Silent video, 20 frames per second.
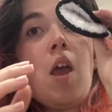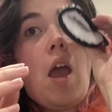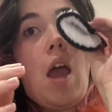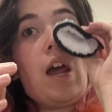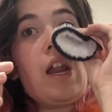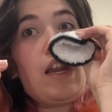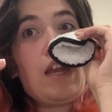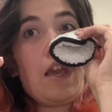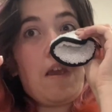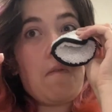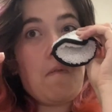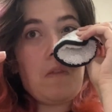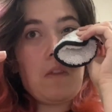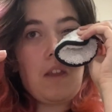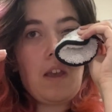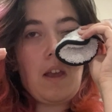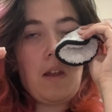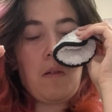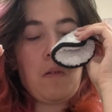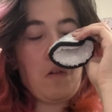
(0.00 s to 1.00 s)
and even
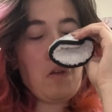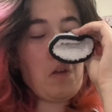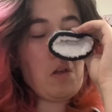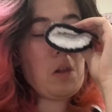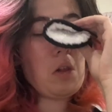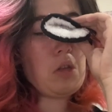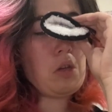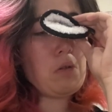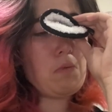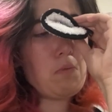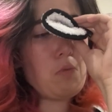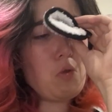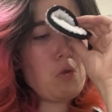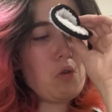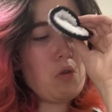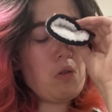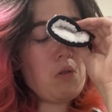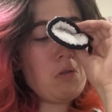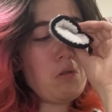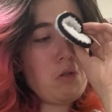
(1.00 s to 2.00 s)
then a little
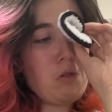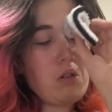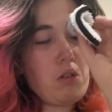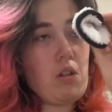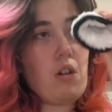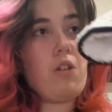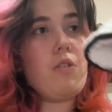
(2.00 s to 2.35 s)
more, so.